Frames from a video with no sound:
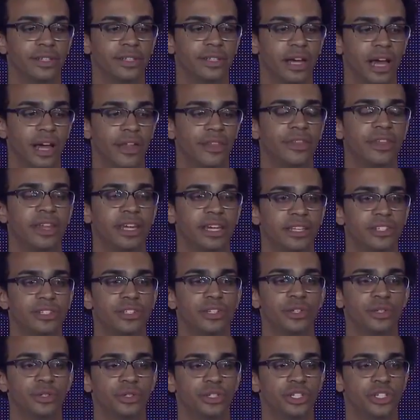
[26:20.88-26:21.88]
I think
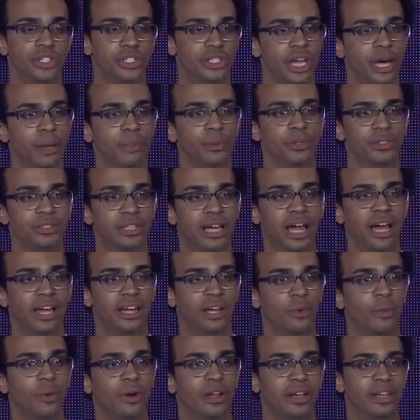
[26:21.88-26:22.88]
to just double down
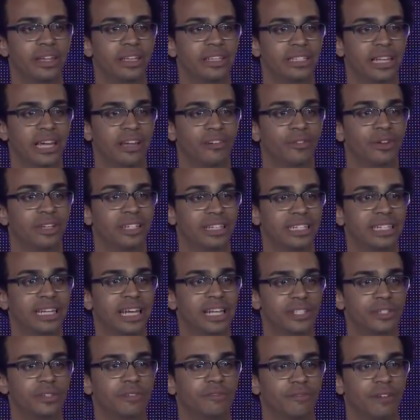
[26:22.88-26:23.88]
on what it is that really
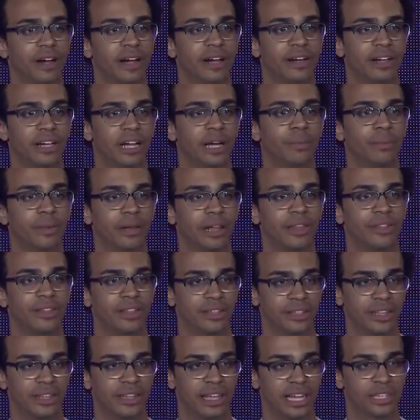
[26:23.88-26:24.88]
gets you fired up. And I
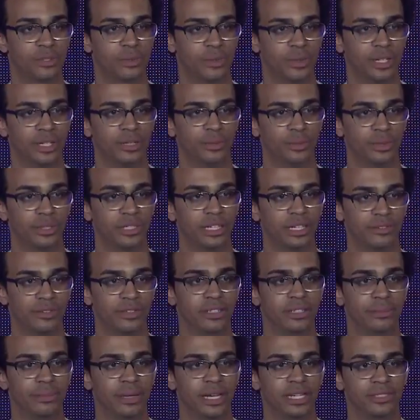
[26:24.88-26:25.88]
think that that's what will give you
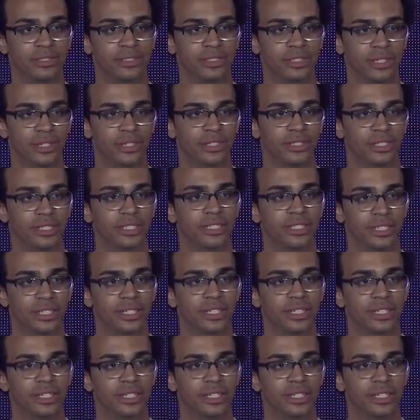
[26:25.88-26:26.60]
the best results.